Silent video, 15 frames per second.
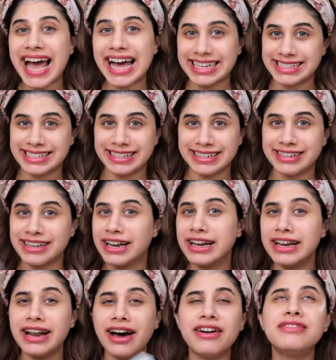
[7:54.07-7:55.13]
Acid.
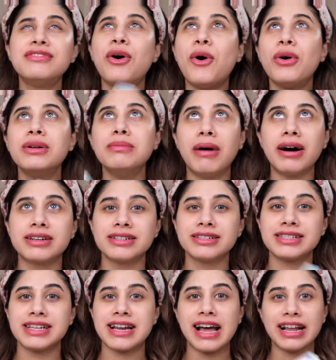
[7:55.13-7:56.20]
Love all
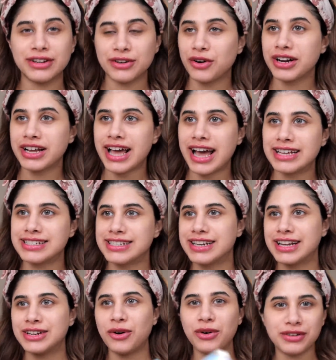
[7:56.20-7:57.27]
butters and hyaluronic acid
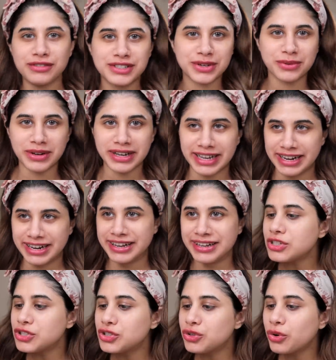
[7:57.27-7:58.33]
and olive squalane.
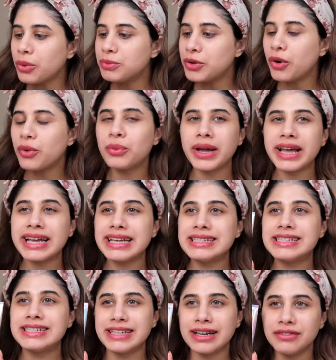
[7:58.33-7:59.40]
Strobe your way in
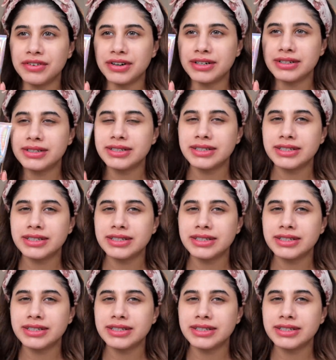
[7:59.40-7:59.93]
silver.